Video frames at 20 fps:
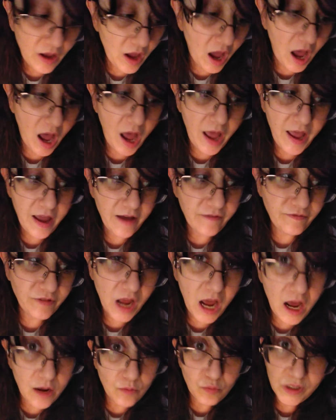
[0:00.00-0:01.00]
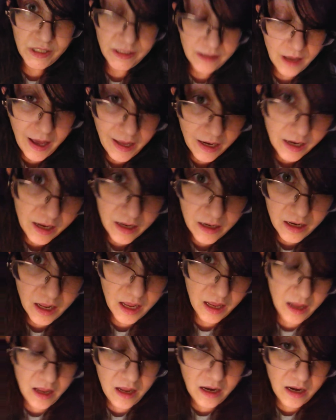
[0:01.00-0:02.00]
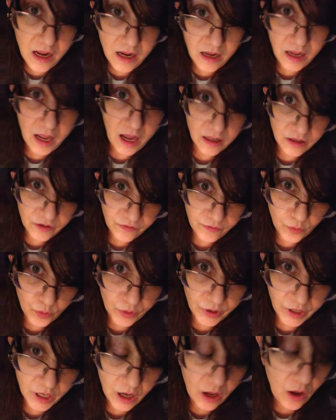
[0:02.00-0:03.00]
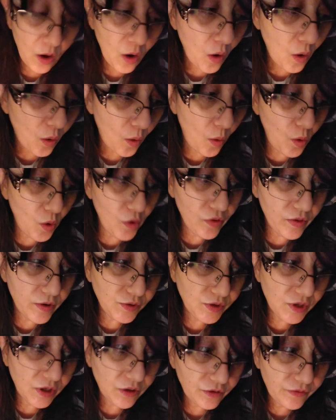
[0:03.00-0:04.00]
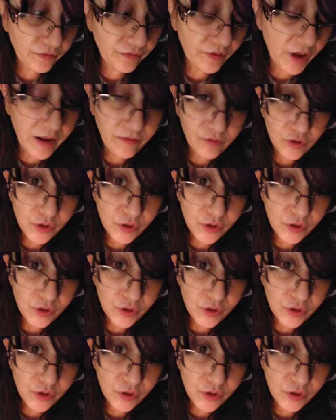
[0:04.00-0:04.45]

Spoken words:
I have not resided in California or those other 5 or